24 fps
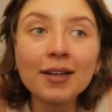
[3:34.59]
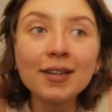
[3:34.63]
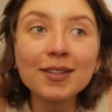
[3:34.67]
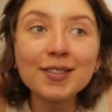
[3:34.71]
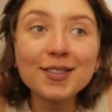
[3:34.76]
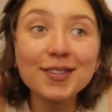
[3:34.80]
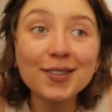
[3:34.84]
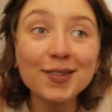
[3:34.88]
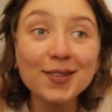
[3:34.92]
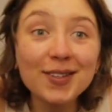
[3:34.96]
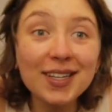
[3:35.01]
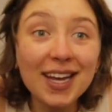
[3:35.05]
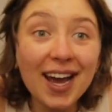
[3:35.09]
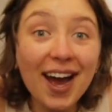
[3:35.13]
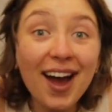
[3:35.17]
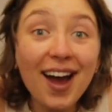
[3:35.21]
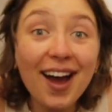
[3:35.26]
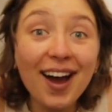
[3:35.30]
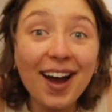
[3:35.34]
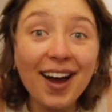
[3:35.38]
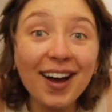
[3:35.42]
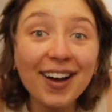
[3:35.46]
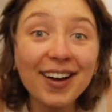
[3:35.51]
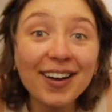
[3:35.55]
So
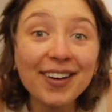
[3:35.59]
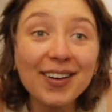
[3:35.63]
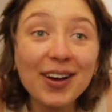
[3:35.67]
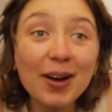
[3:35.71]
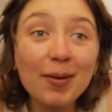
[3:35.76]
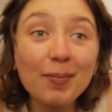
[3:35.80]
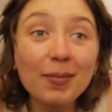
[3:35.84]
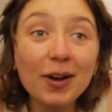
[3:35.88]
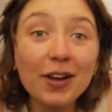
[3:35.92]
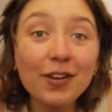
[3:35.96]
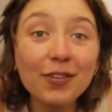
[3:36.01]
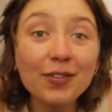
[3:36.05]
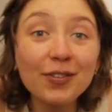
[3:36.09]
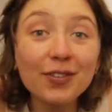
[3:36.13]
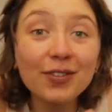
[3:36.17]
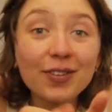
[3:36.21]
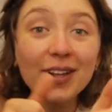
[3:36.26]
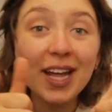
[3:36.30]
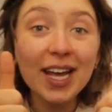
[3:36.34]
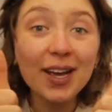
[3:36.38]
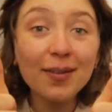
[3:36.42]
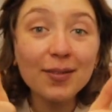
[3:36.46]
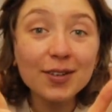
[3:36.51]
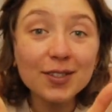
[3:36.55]
yeah, my
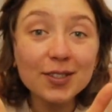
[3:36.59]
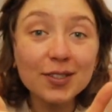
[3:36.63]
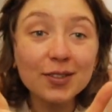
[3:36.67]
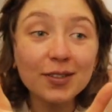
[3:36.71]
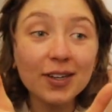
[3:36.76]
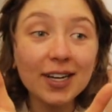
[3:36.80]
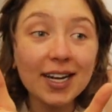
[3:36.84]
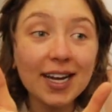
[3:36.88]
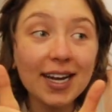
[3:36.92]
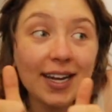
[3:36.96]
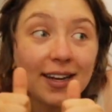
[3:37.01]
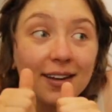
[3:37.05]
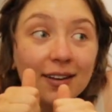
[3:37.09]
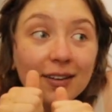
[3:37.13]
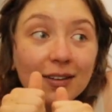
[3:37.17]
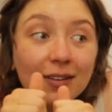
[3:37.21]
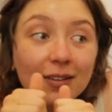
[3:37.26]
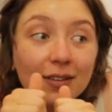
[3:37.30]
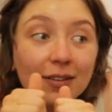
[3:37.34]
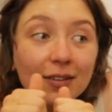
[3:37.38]
flight was great.